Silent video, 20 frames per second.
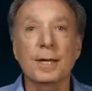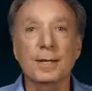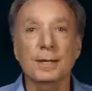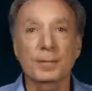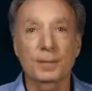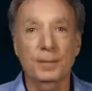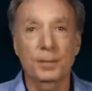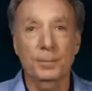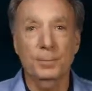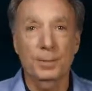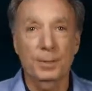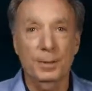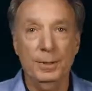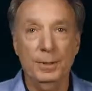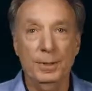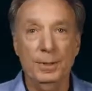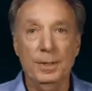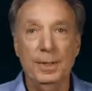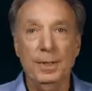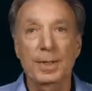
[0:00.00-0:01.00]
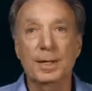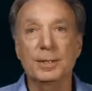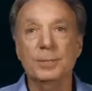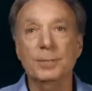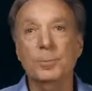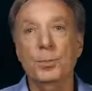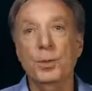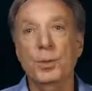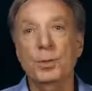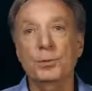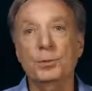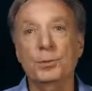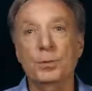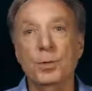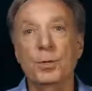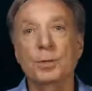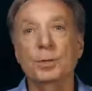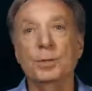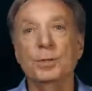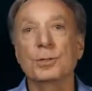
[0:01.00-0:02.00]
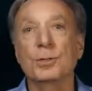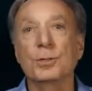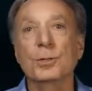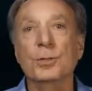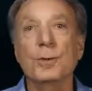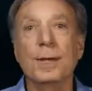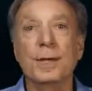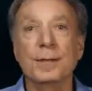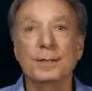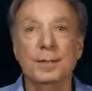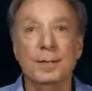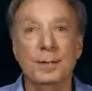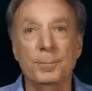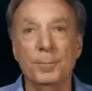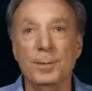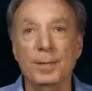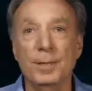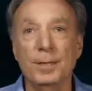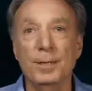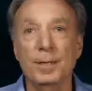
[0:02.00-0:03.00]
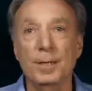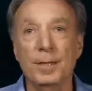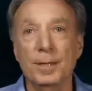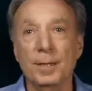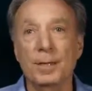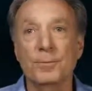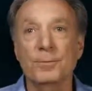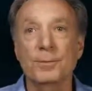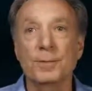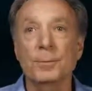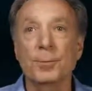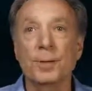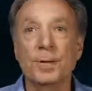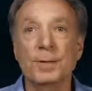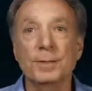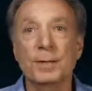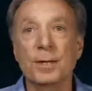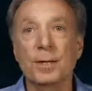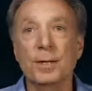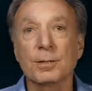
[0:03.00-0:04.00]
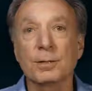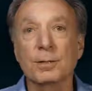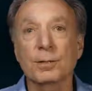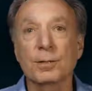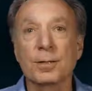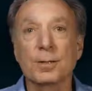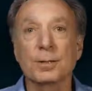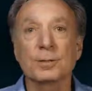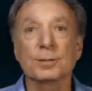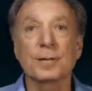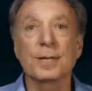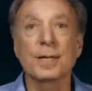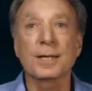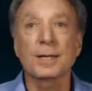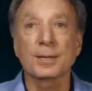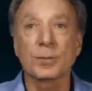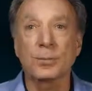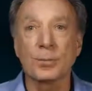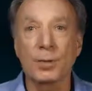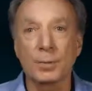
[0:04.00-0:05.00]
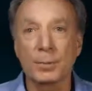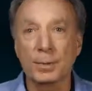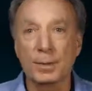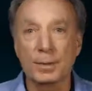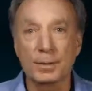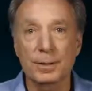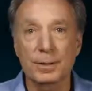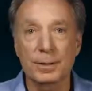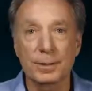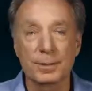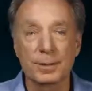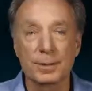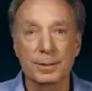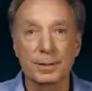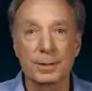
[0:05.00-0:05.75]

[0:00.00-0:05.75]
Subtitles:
ATP as opposed to only 2 ATP if we break down glucose anaerobically.